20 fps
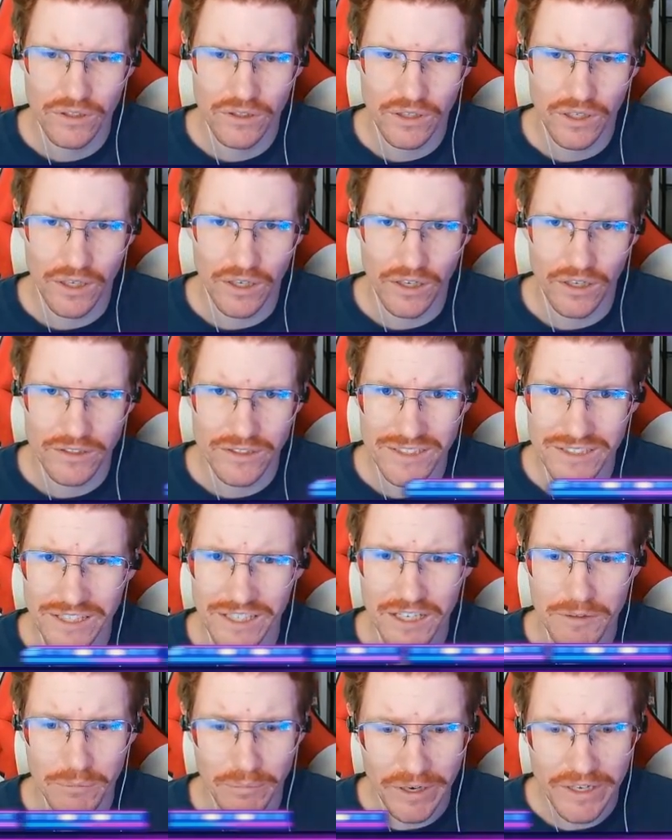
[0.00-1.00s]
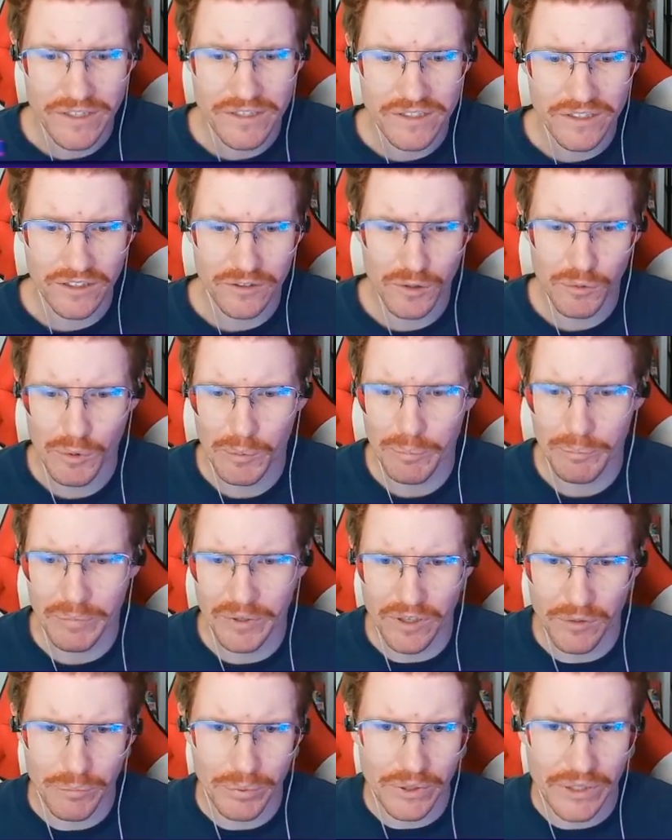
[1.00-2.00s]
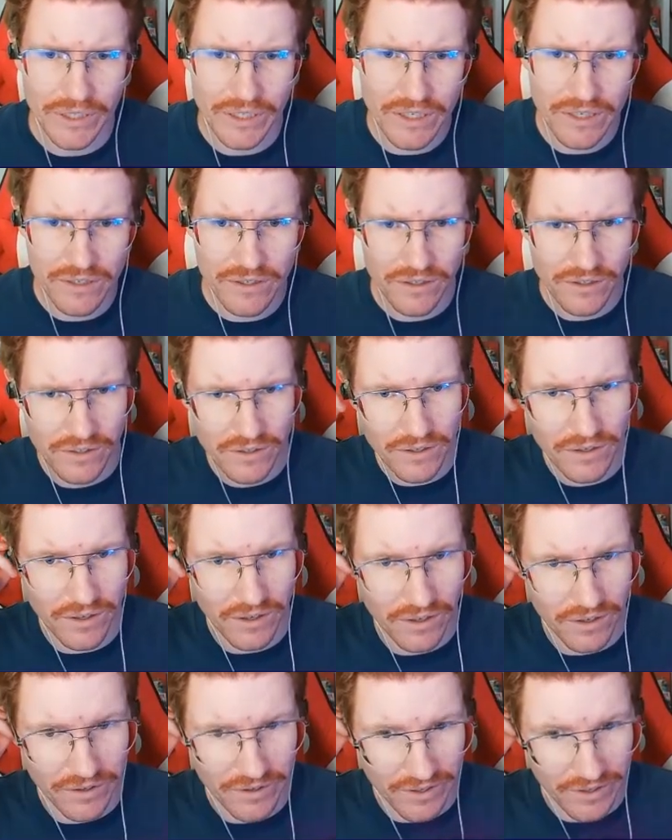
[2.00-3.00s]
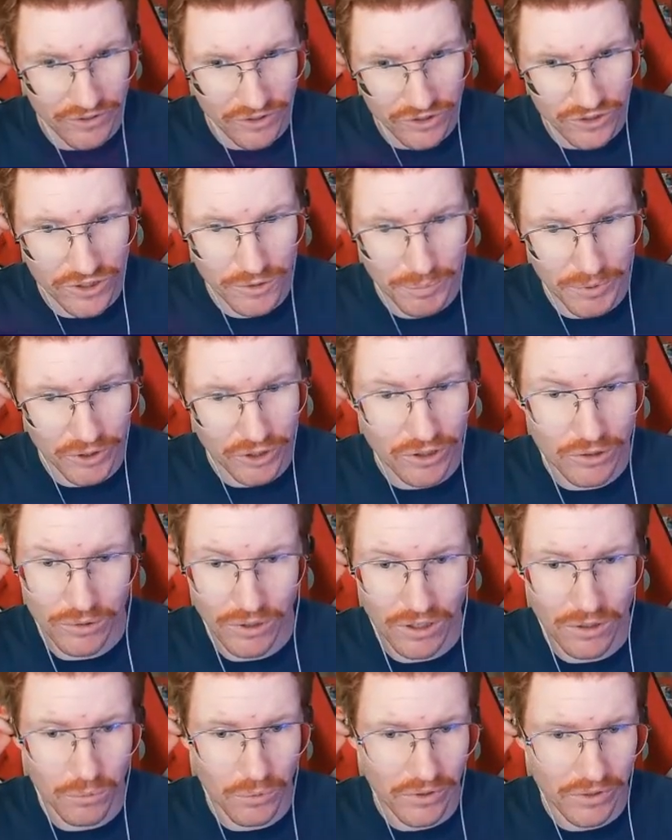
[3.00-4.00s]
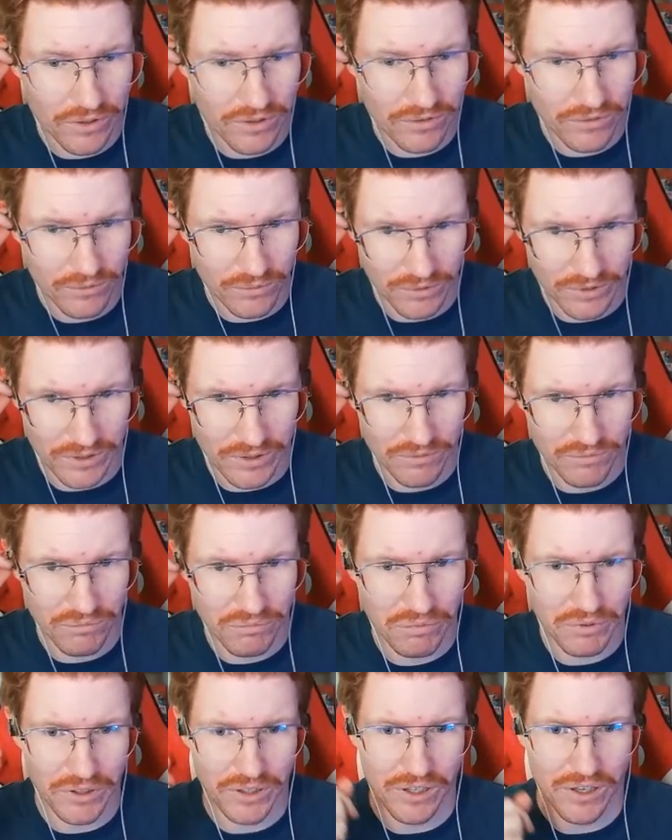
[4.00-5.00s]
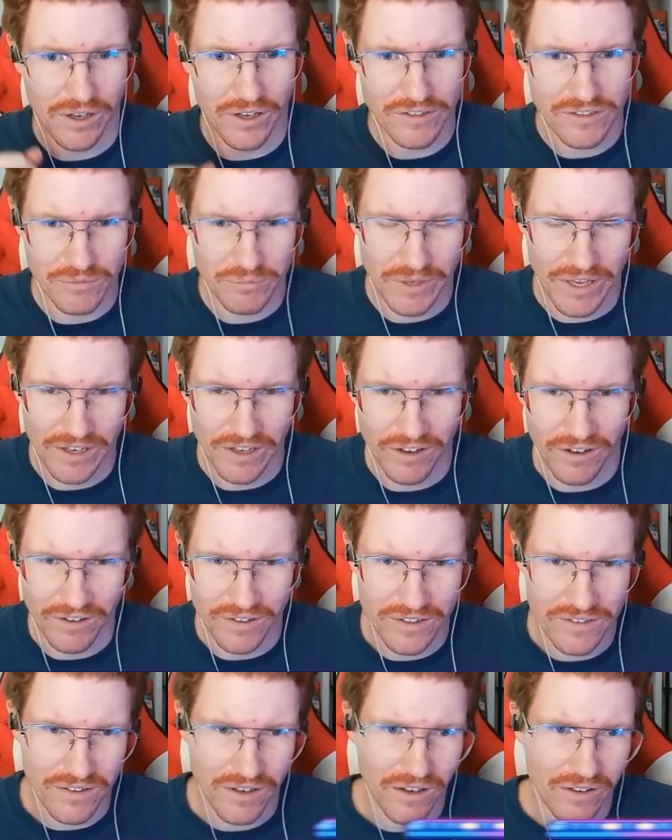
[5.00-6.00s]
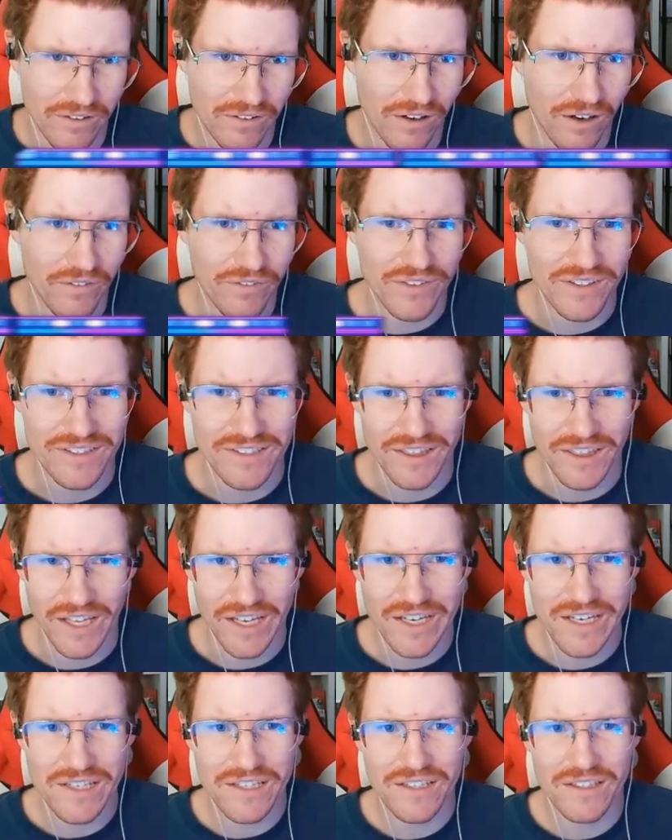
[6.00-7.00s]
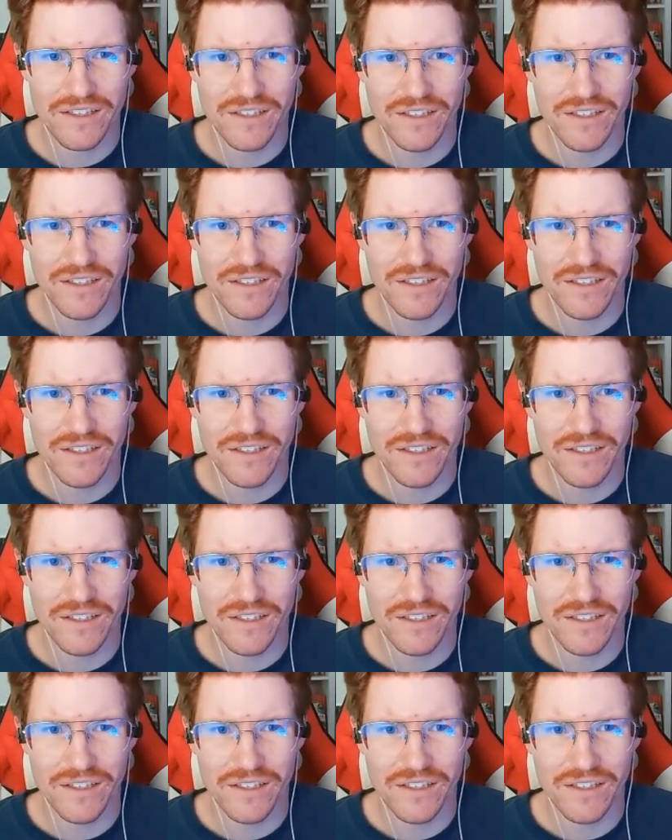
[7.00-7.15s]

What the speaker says: Dedenne might see a little bit of play. It's super cute artwork, really, really awesome, hanging off this light.